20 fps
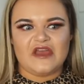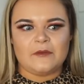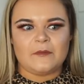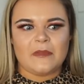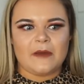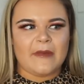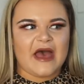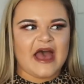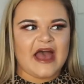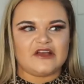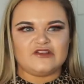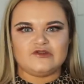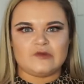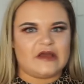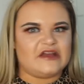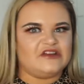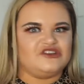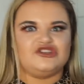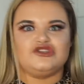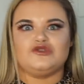in my bag so
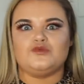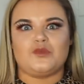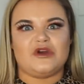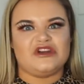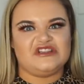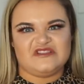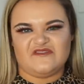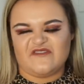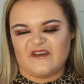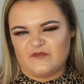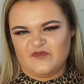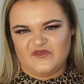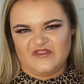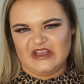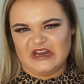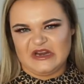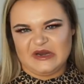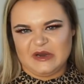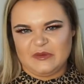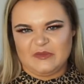I can just spritz if I'm
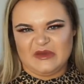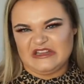feeling a